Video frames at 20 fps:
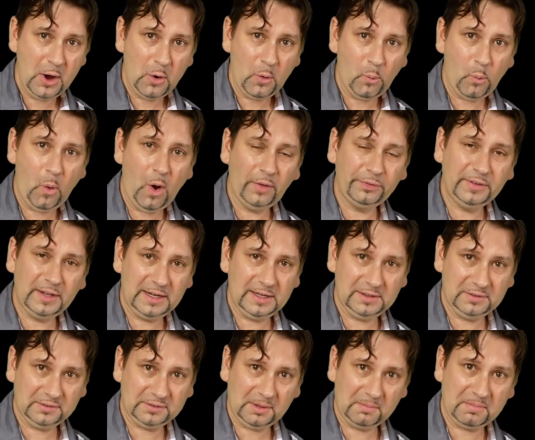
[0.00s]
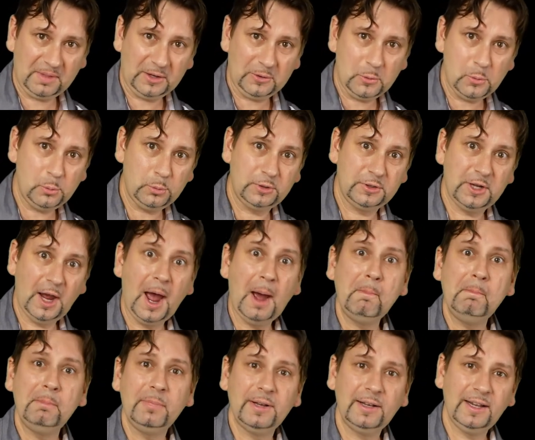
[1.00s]
One is something called
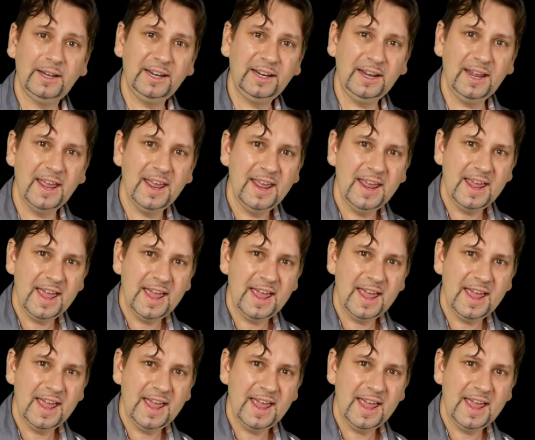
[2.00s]
tumbling,